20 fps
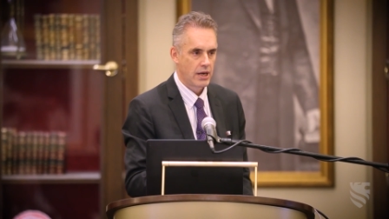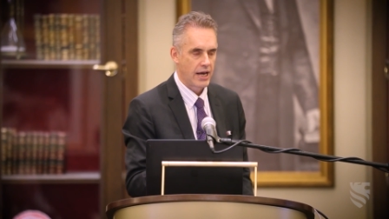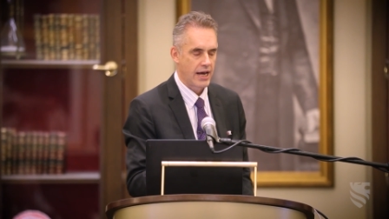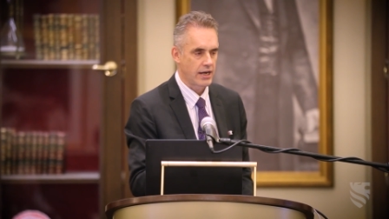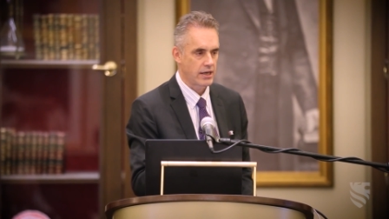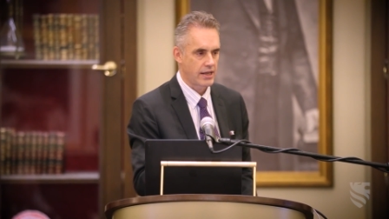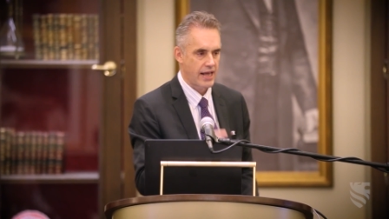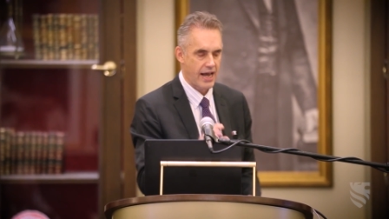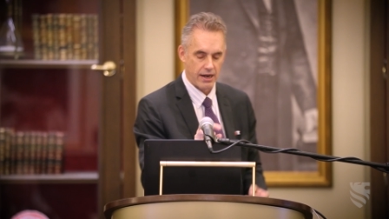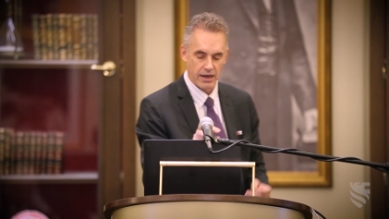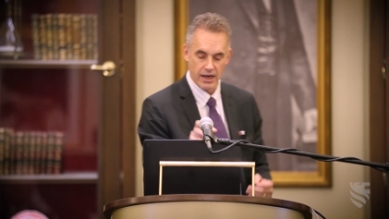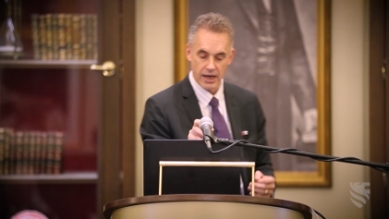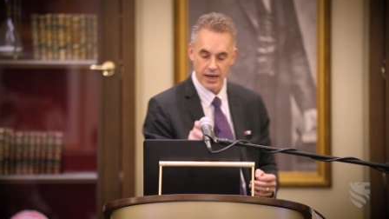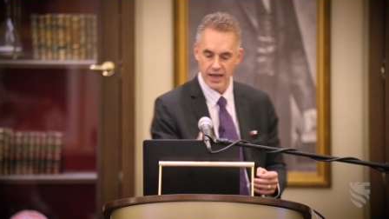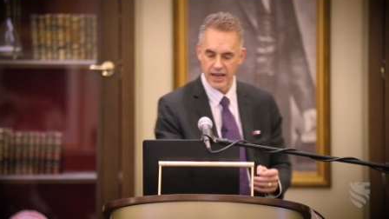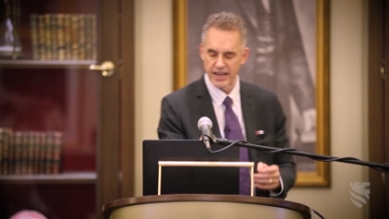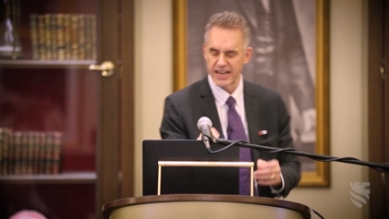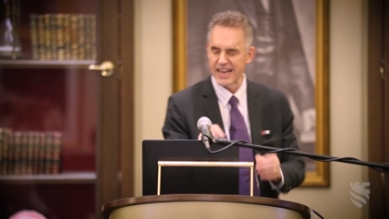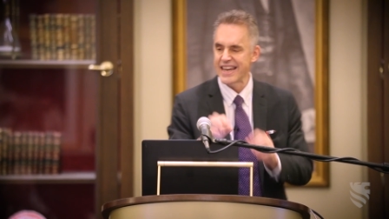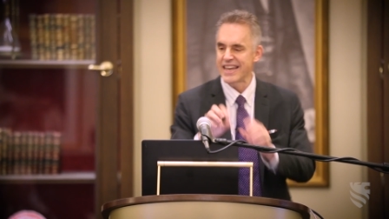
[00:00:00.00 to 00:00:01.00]
And
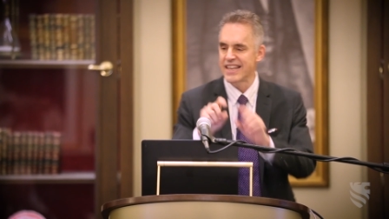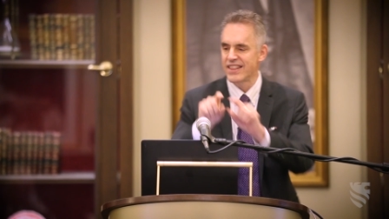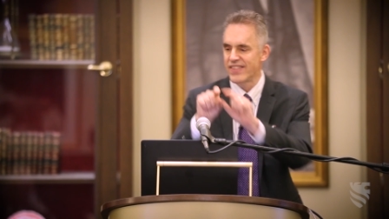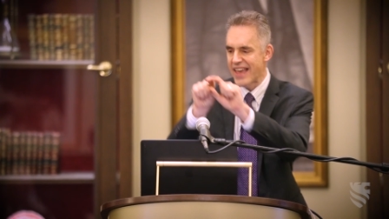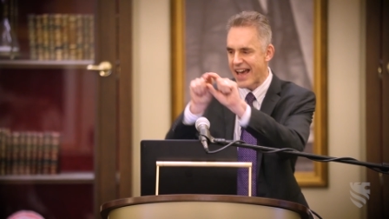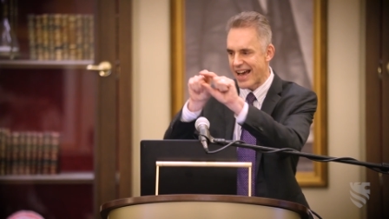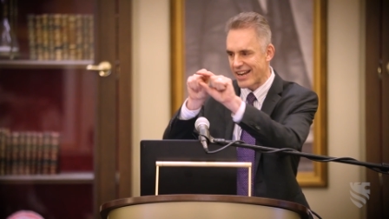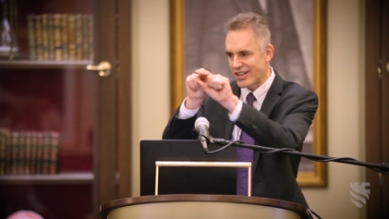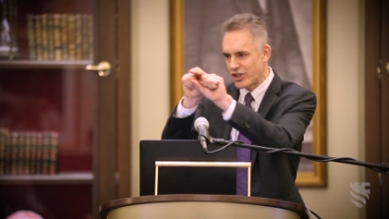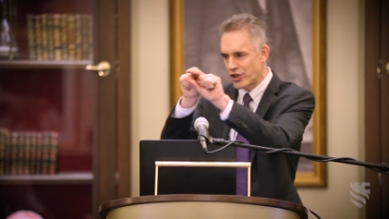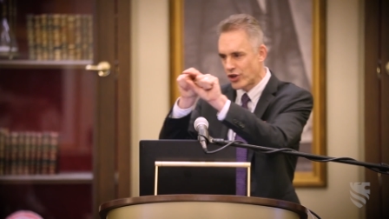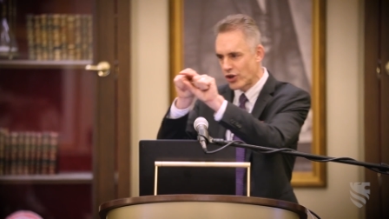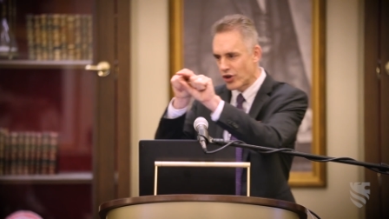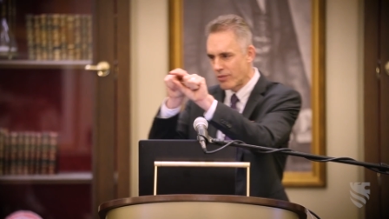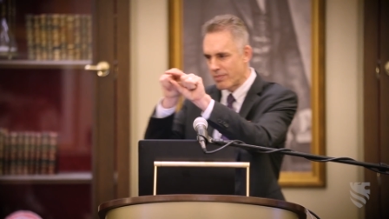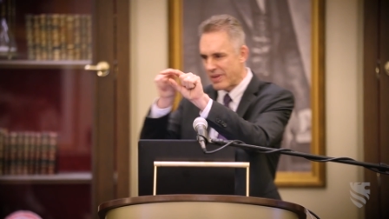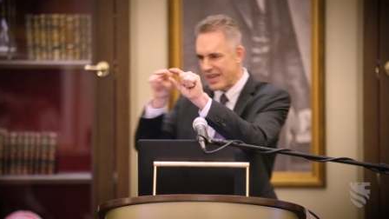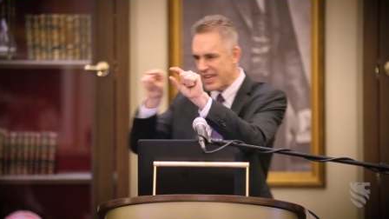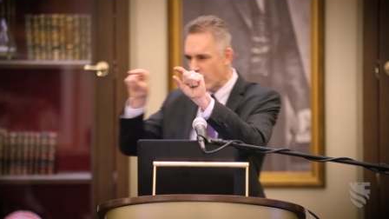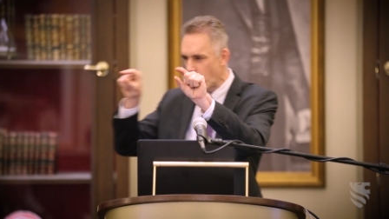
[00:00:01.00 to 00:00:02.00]
in that
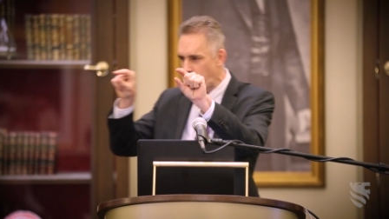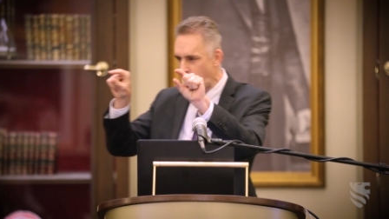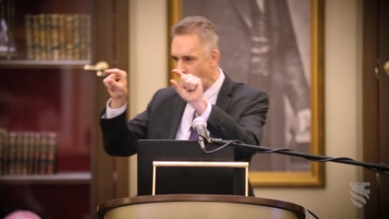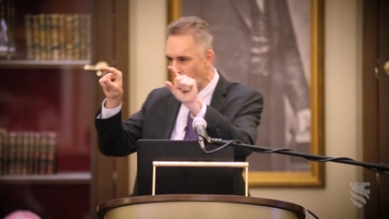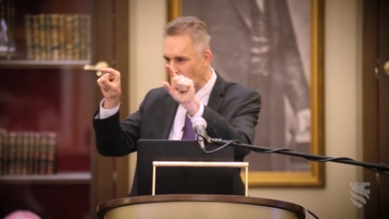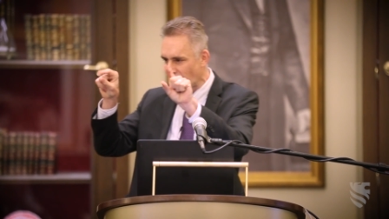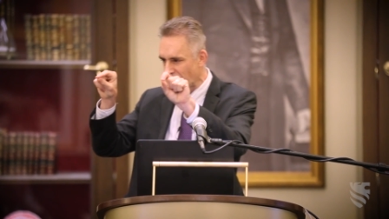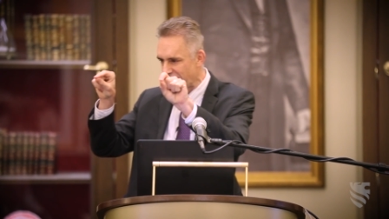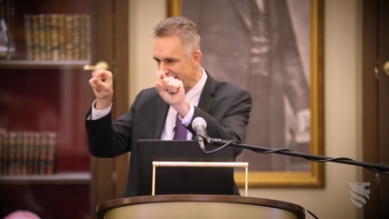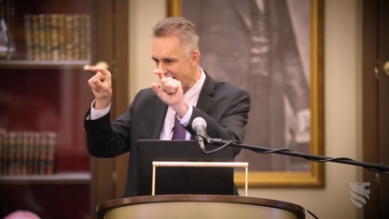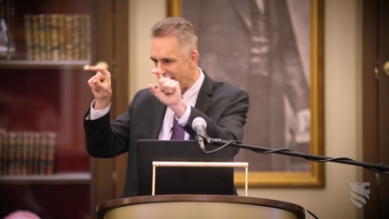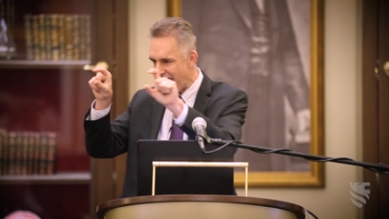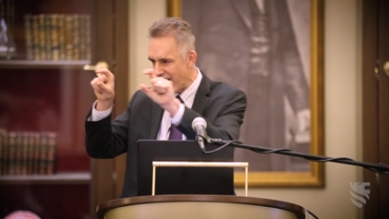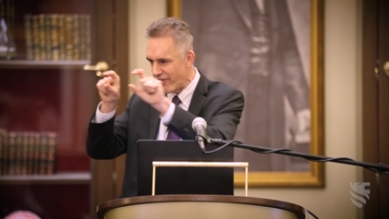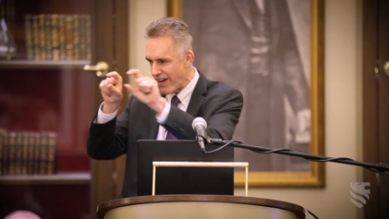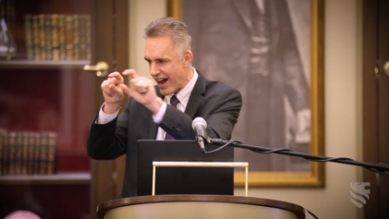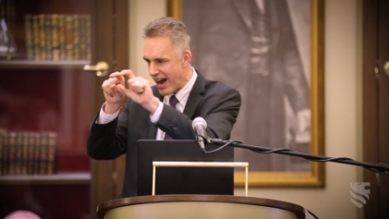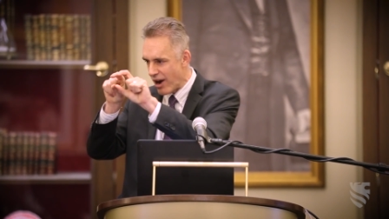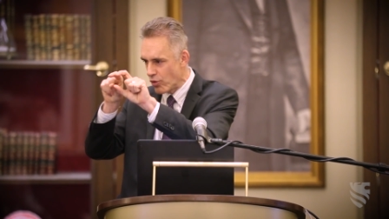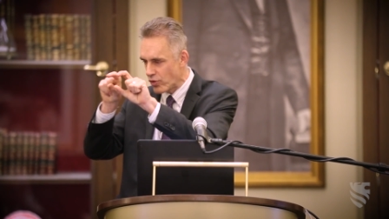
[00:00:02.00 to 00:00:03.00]
term, equality
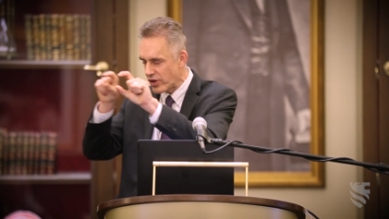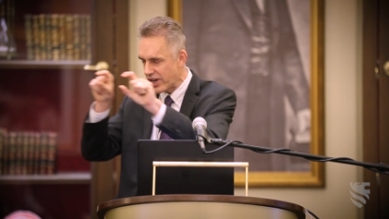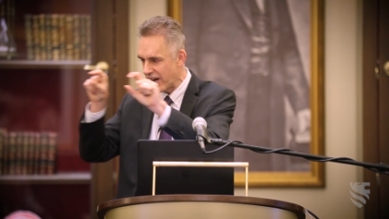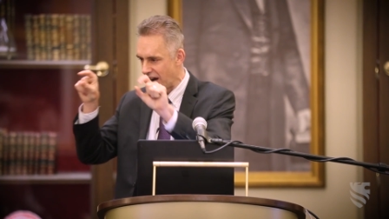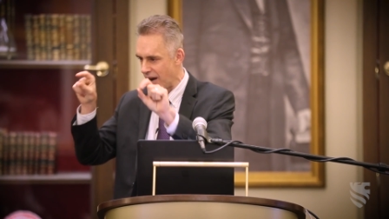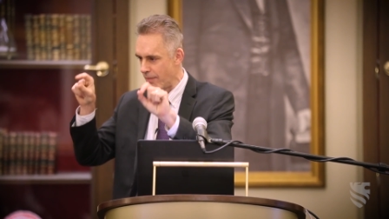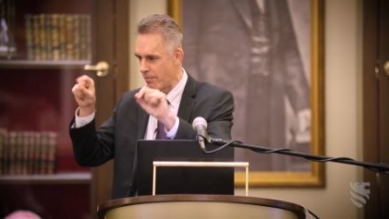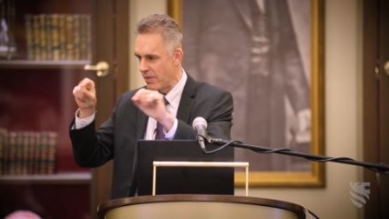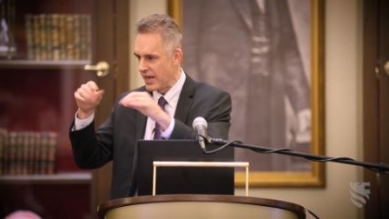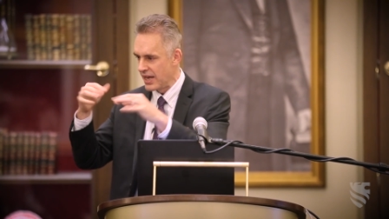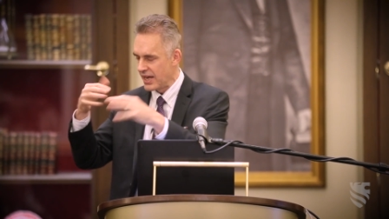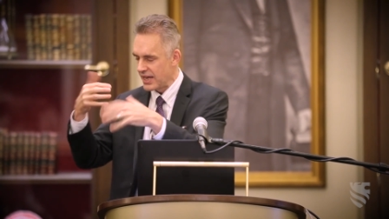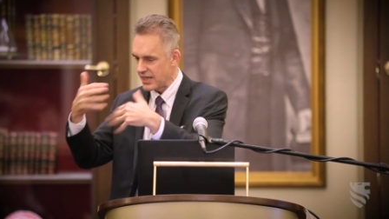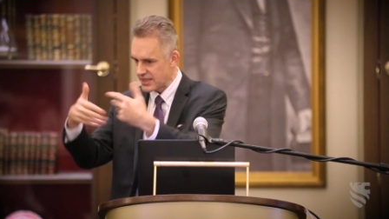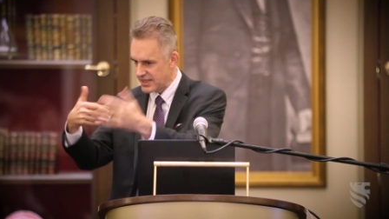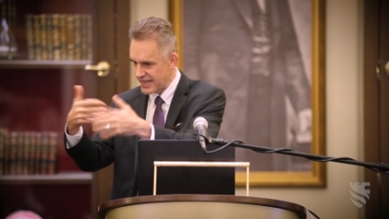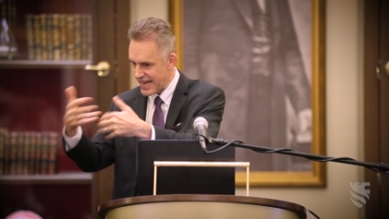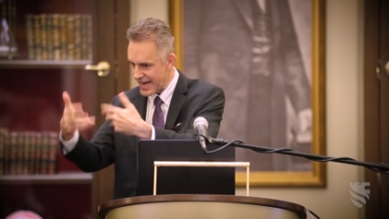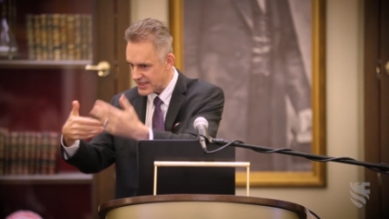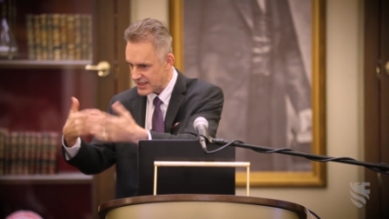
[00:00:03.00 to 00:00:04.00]
of outcome,
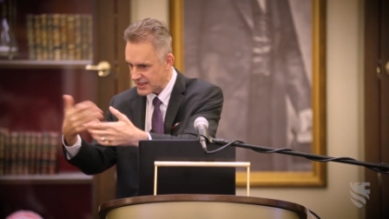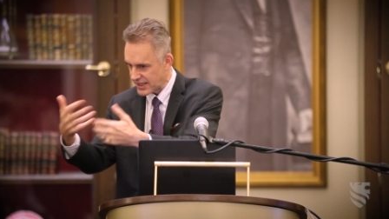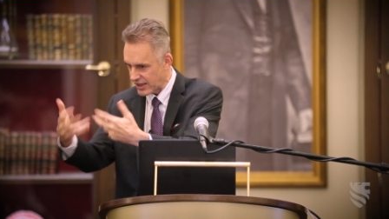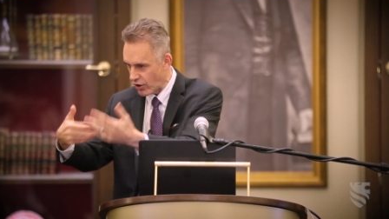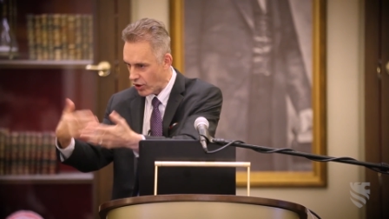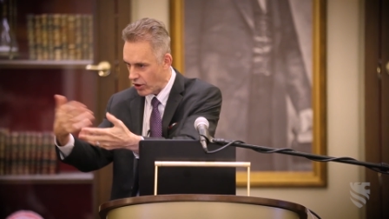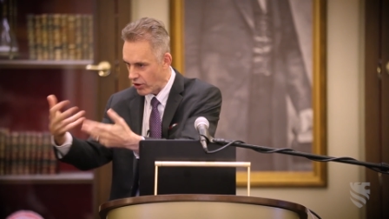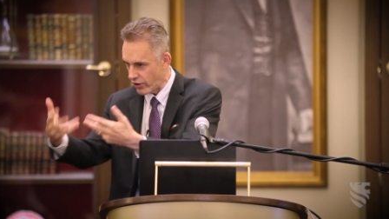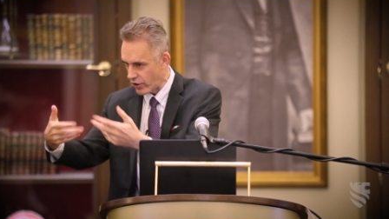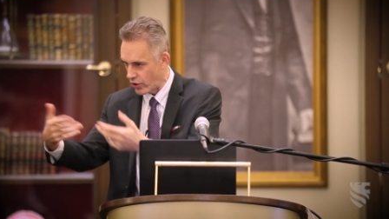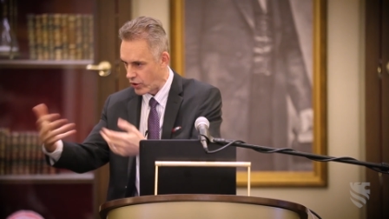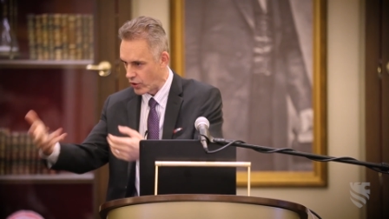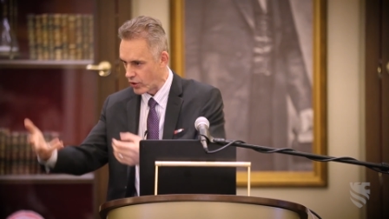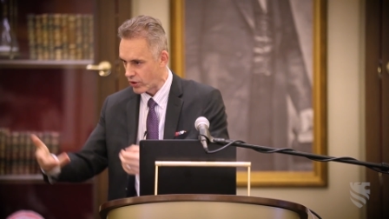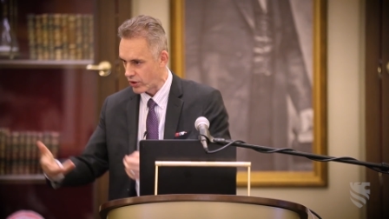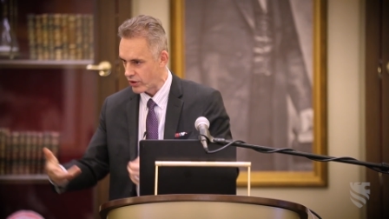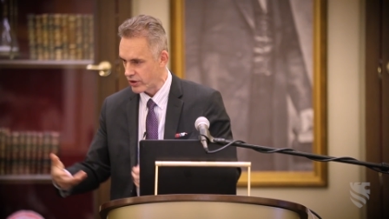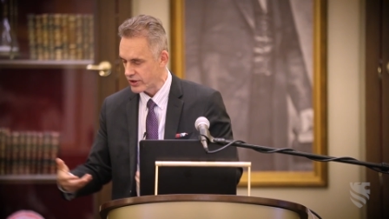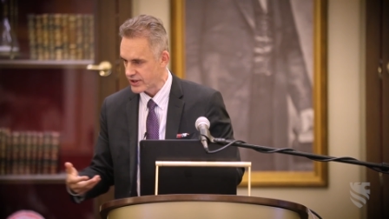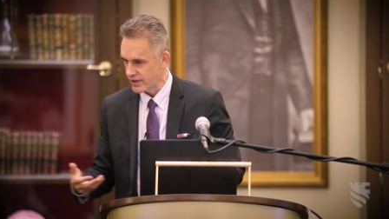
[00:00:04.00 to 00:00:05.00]
is nested all the
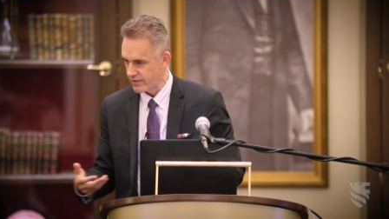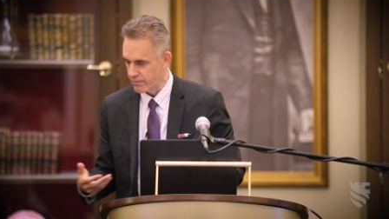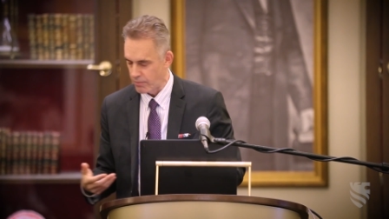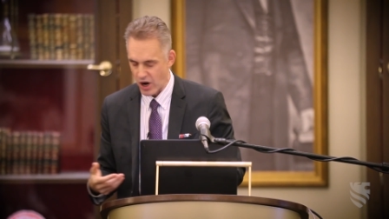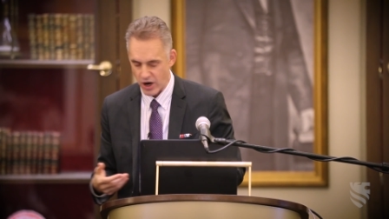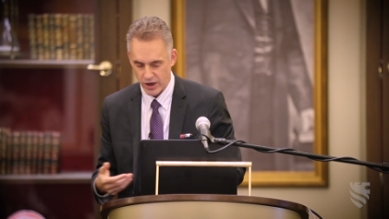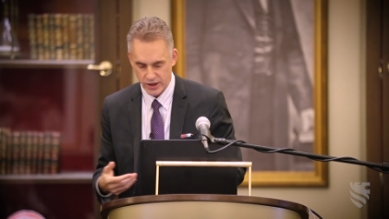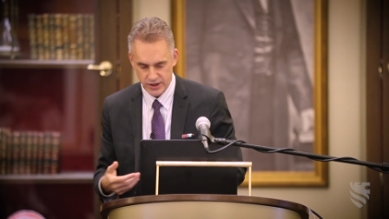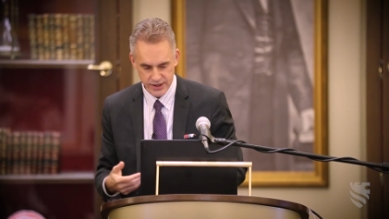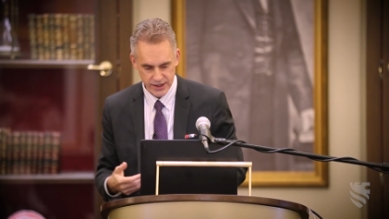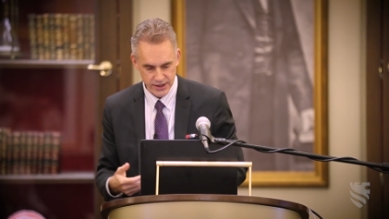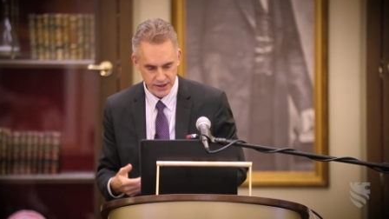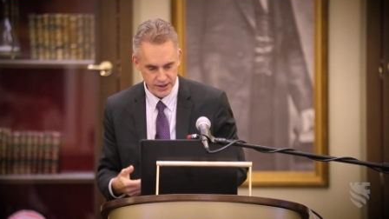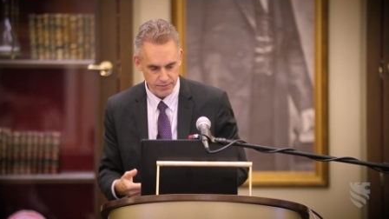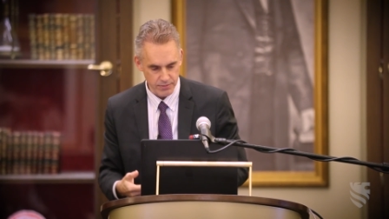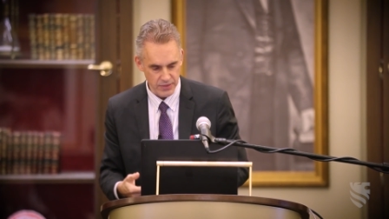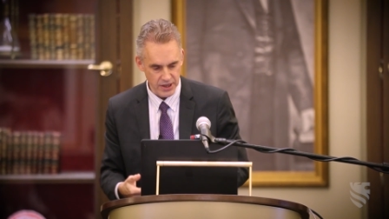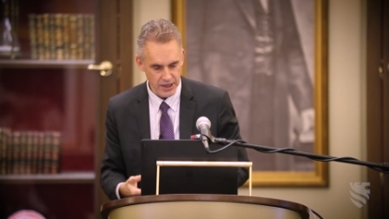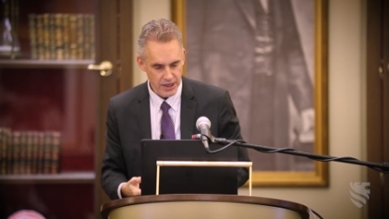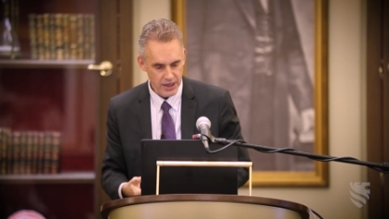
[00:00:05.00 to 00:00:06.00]
horrors of
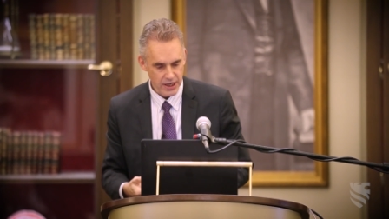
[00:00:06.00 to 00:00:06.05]
Marxism.